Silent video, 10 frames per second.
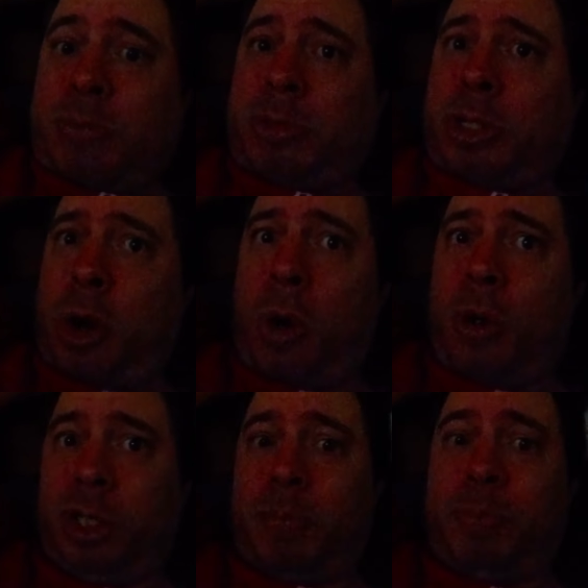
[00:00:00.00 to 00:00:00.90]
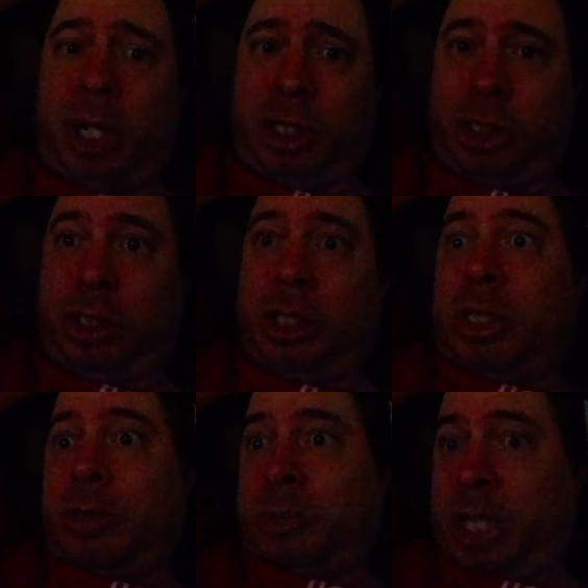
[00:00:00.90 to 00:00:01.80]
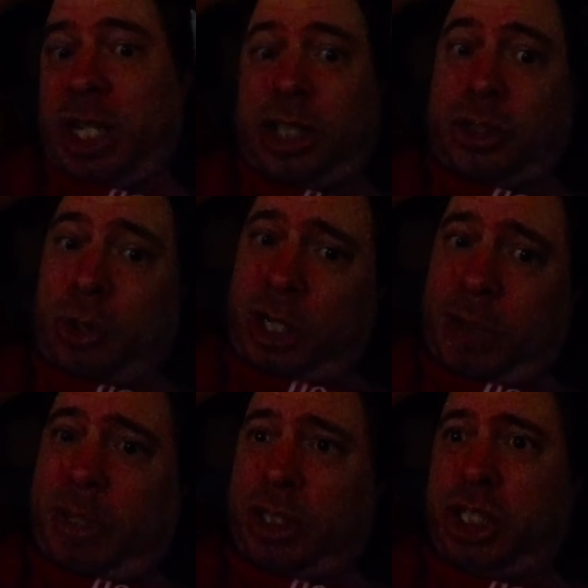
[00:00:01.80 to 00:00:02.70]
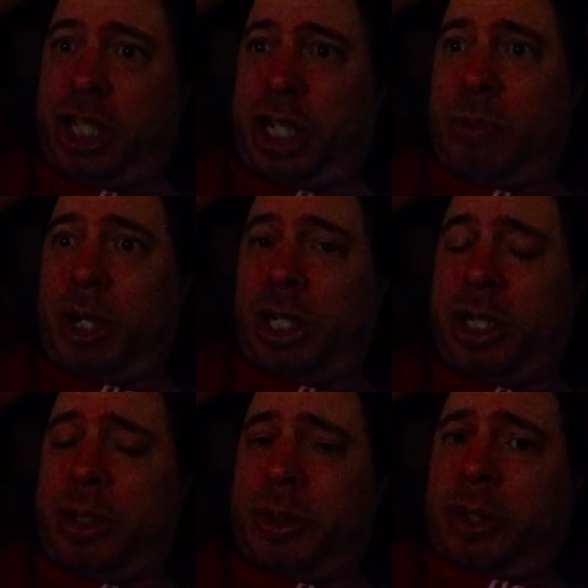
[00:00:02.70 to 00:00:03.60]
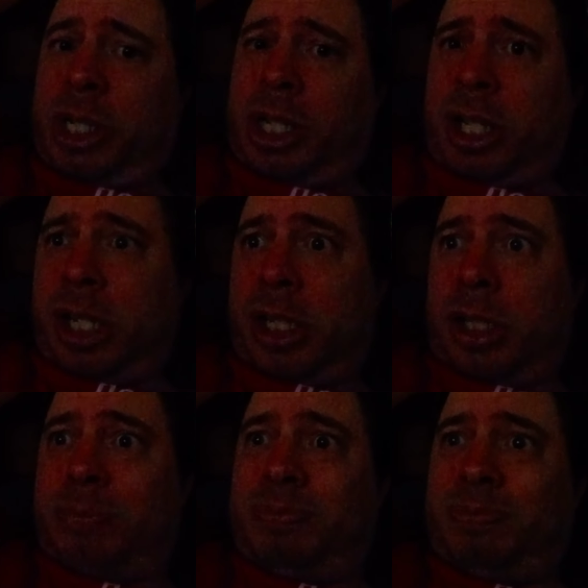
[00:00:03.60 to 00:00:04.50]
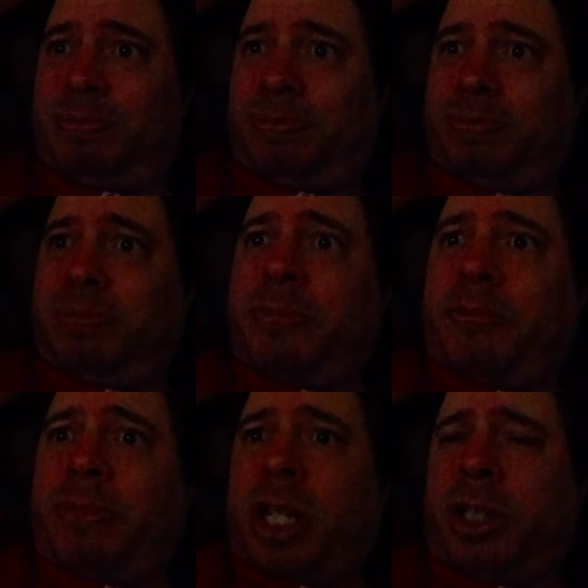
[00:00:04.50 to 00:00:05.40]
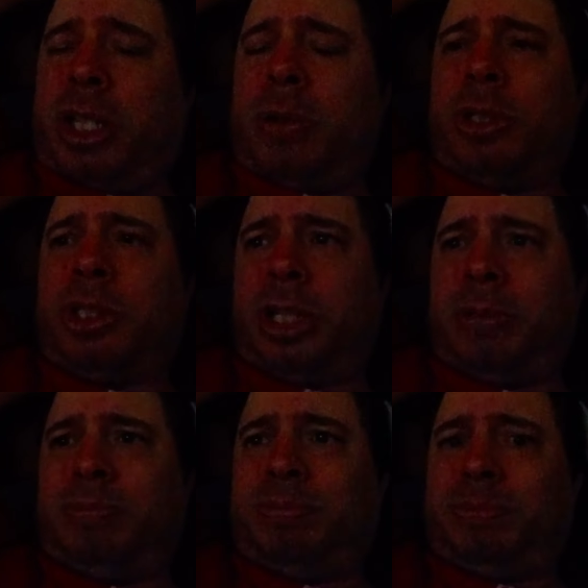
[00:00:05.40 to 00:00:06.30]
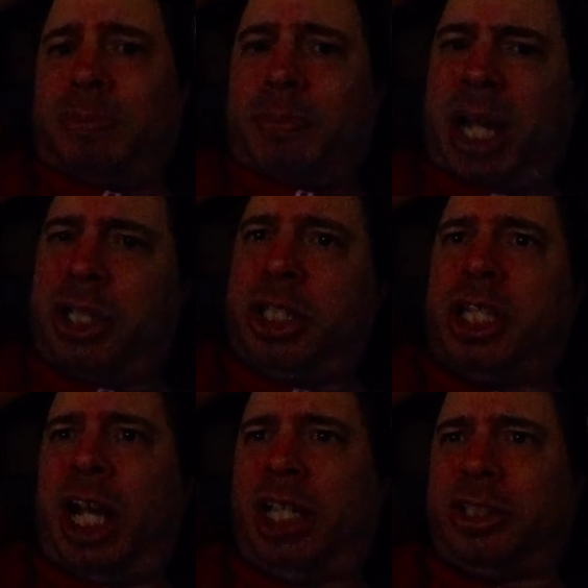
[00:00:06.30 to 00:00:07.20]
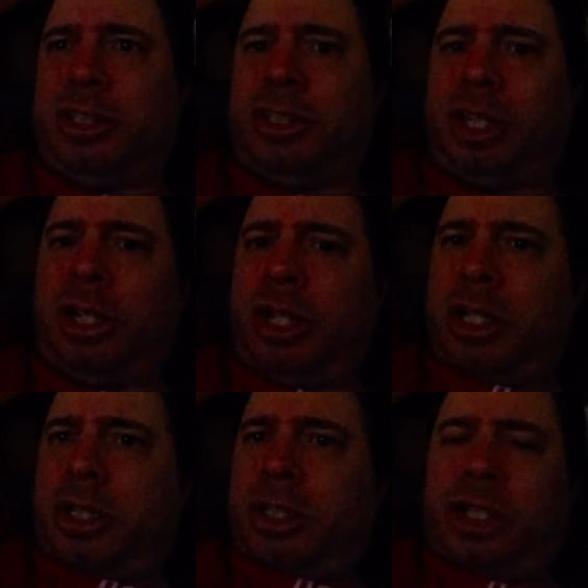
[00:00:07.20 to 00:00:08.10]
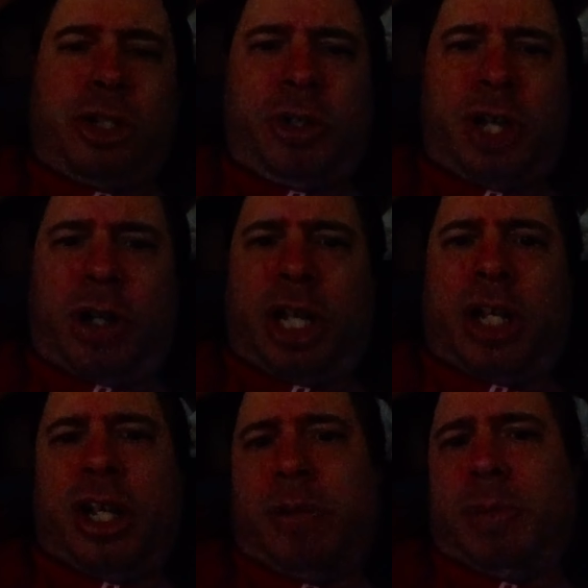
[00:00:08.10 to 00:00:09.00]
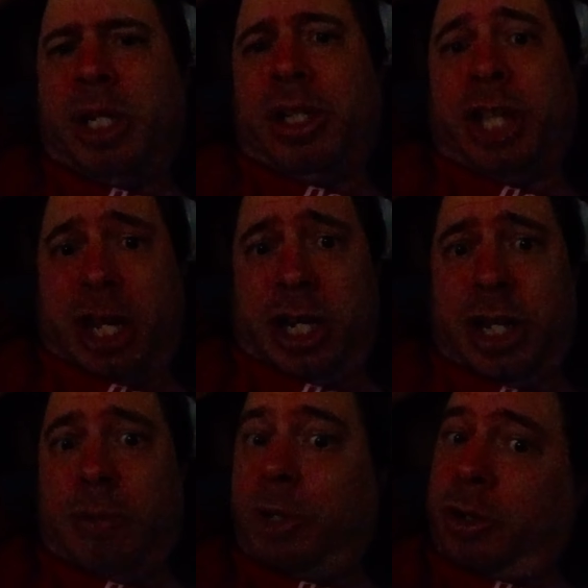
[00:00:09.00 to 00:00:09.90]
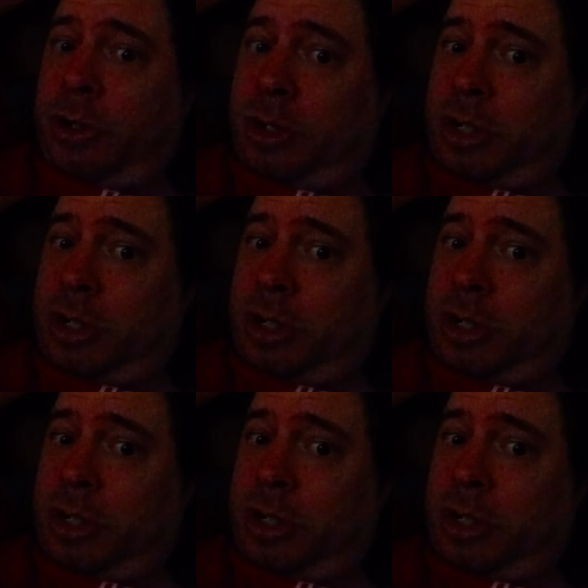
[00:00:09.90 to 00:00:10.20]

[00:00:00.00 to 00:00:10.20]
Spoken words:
Cole and the Bucks were kind of talking about Jay White. And I think it was Matt Jackson said, you do know that him and Kenny were